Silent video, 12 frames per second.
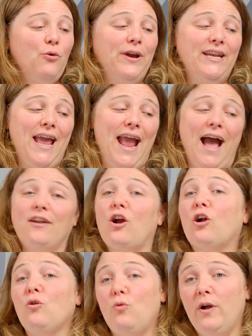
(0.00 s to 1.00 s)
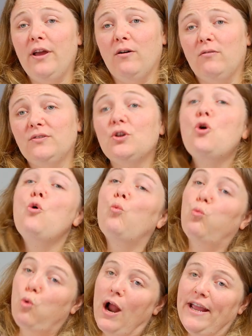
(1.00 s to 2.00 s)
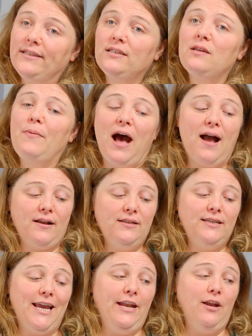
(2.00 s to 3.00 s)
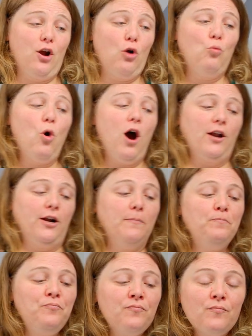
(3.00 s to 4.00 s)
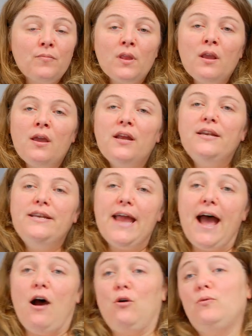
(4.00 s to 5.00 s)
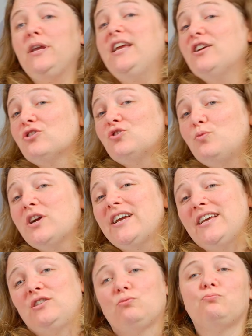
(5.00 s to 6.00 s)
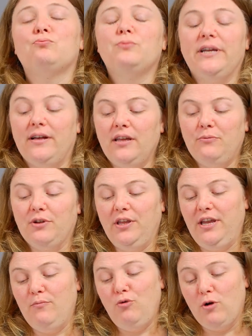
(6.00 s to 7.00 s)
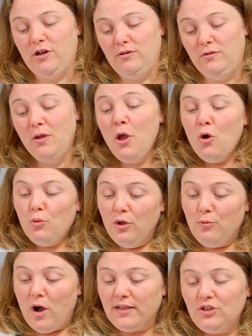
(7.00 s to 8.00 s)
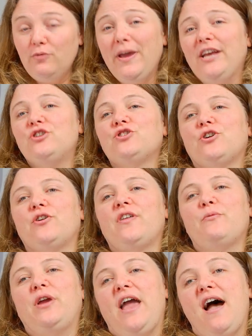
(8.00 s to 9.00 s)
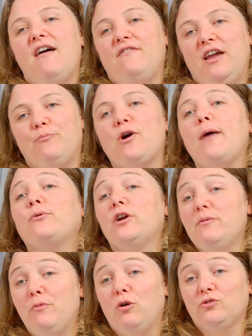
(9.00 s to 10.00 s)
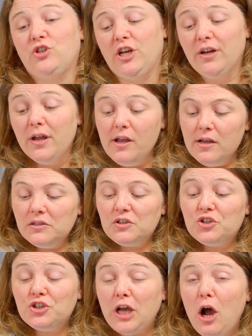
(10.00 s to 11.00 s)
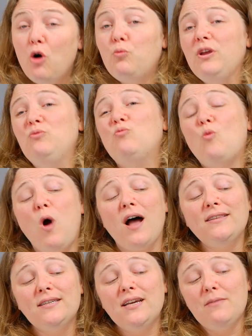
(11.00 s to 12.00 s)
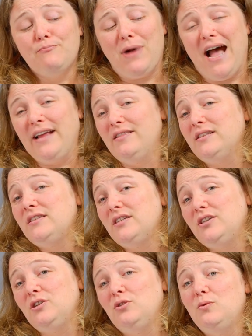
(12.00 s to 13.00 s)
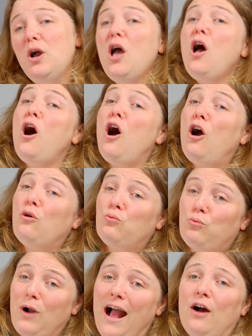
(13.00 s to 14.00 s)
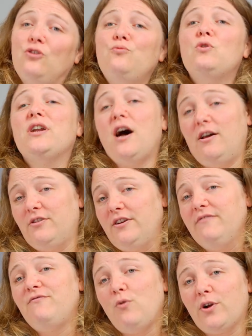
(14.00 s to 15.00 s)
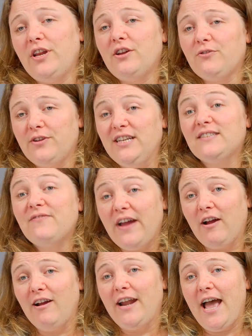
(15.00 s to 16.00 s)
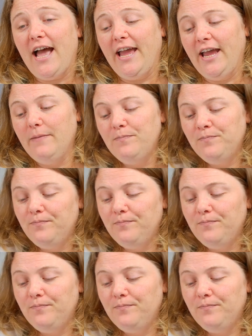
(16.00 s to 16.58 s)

going to add our oils right to the pot containing our water. Now, here's where it gets really, really important. We want to make sure that we have a proper emulsion. So we want to combine the two around 140 degrees Fahrenheit.